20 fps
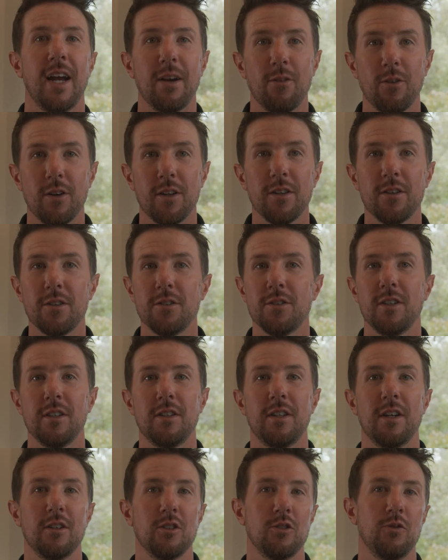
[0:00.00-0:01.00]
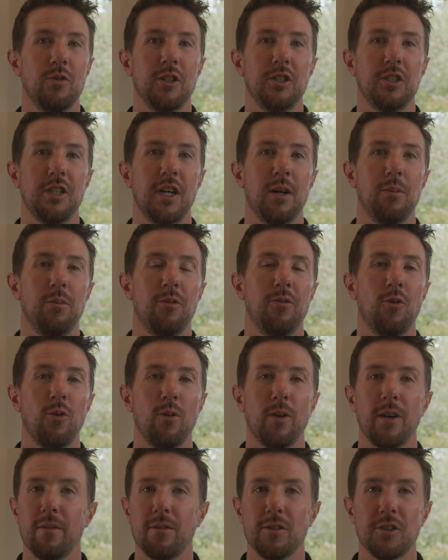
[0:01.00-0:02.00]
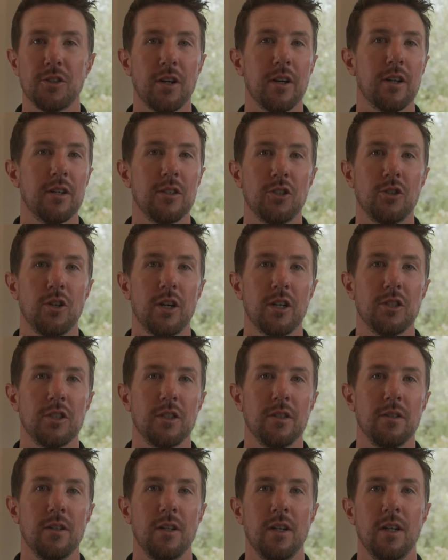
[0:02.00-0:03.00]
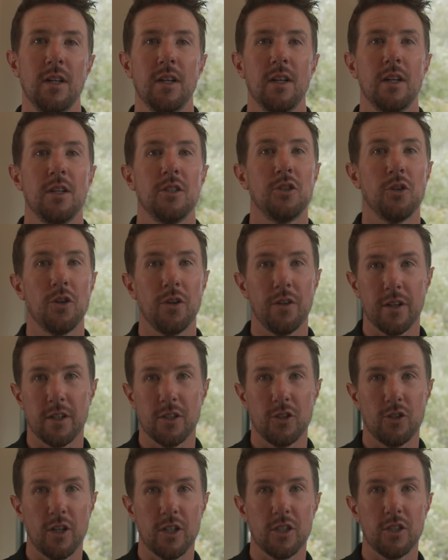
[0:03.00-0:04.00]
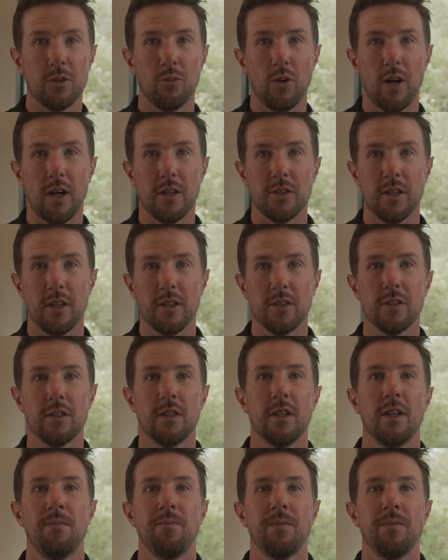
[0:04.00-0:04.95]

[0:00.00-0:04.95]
Every little detail is fleshed out before we even start construction. During the construction process,